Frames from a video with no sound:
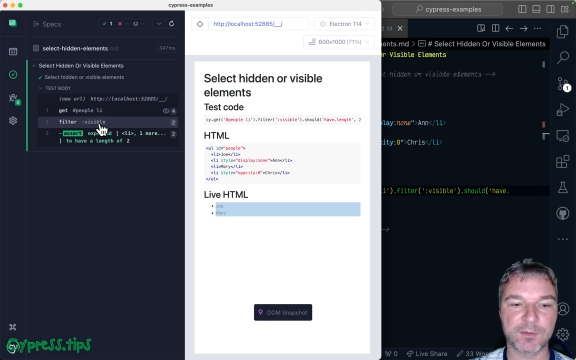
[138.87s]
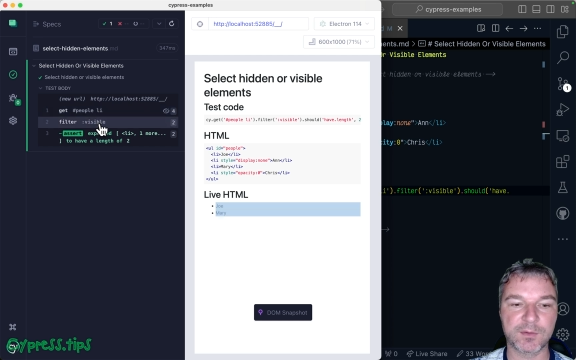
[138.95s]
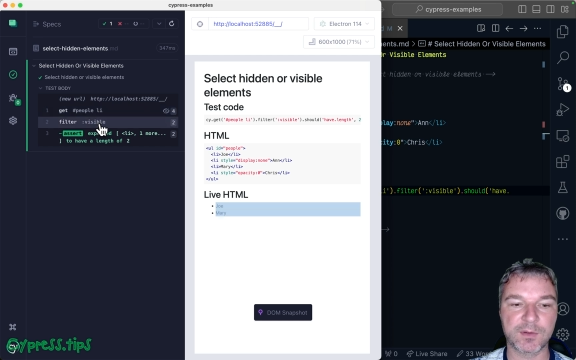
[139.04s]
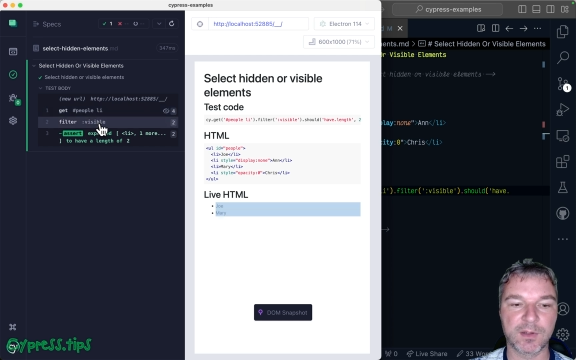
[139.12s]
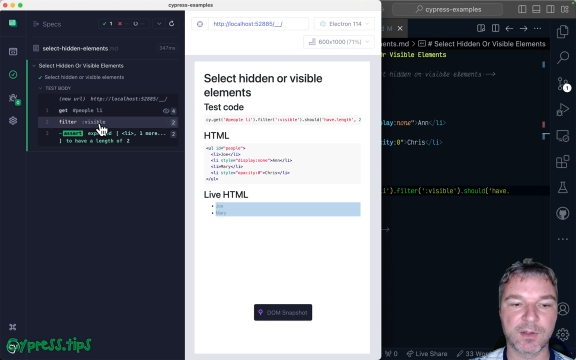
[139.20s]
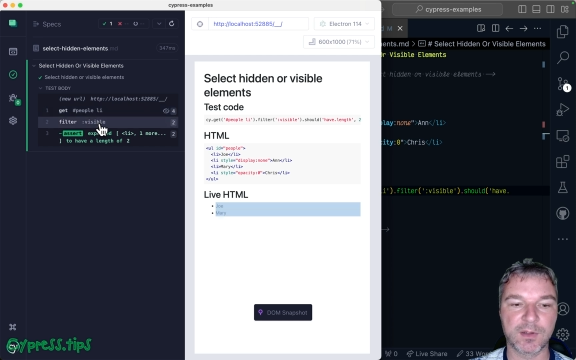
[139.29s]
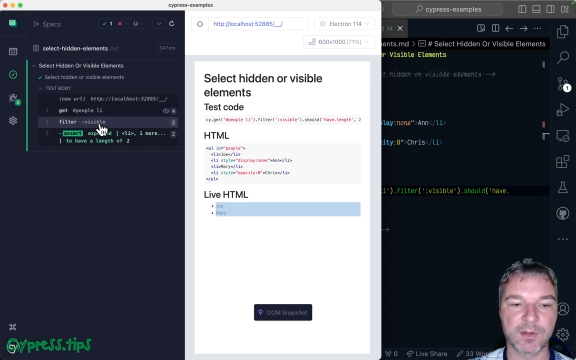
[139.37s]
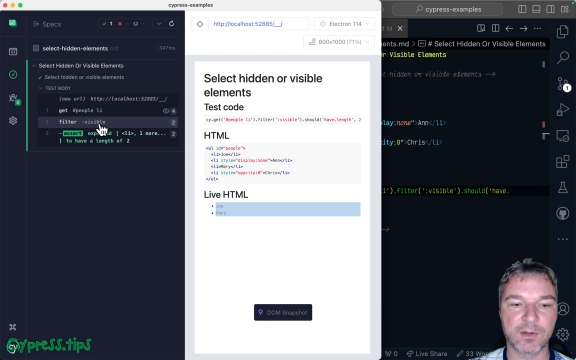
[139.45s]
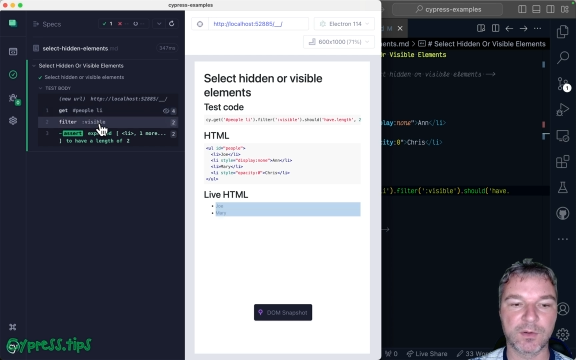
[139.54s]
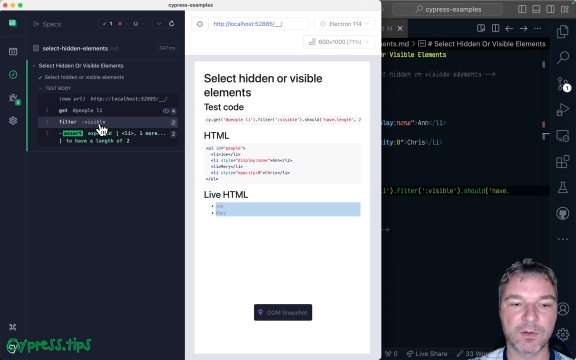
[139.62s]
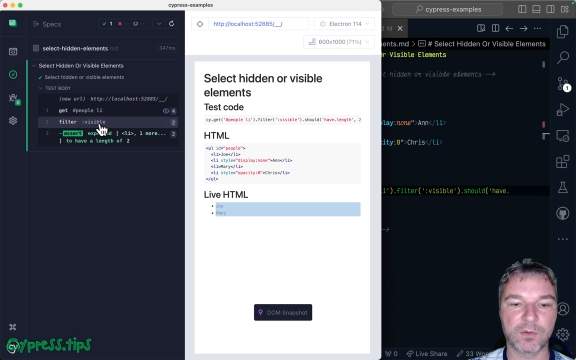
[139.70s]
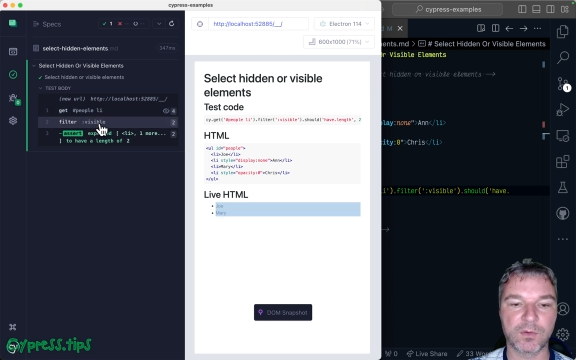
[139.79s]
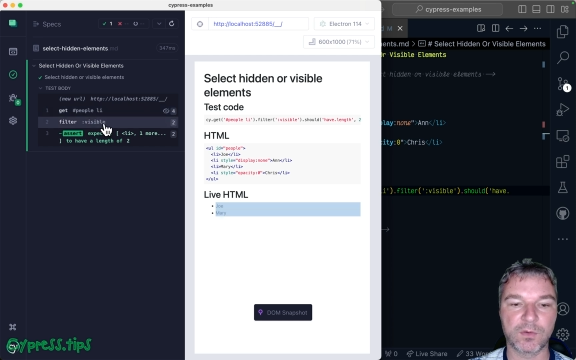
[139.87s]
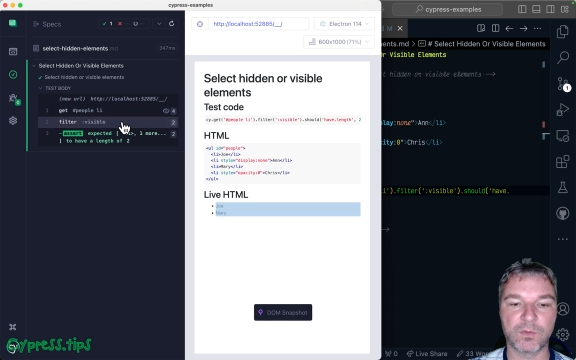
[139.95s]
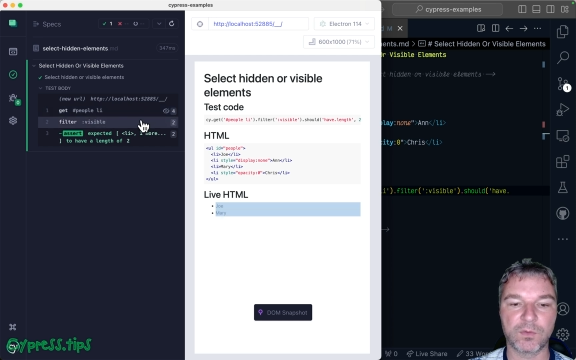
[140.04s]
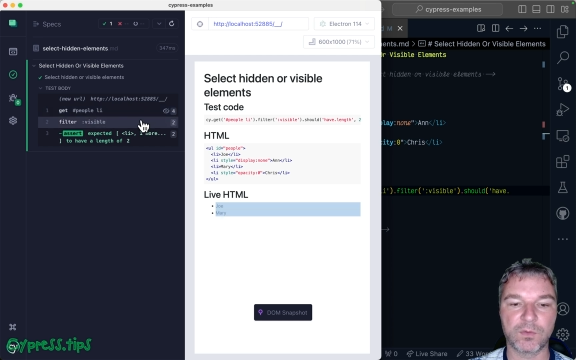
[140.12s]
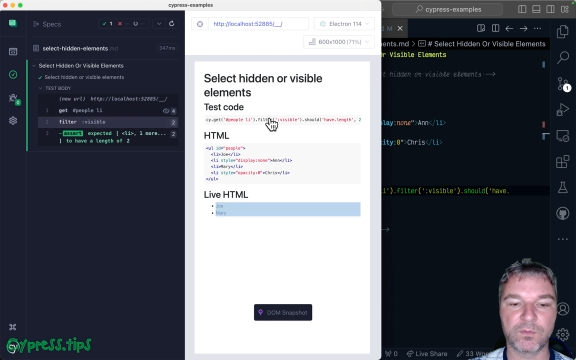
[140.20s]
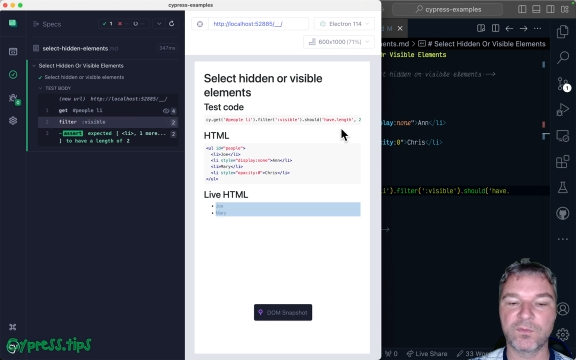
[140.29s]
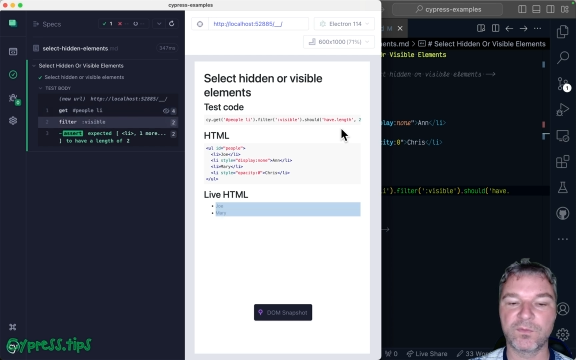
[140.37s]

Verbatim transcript: to only visible and you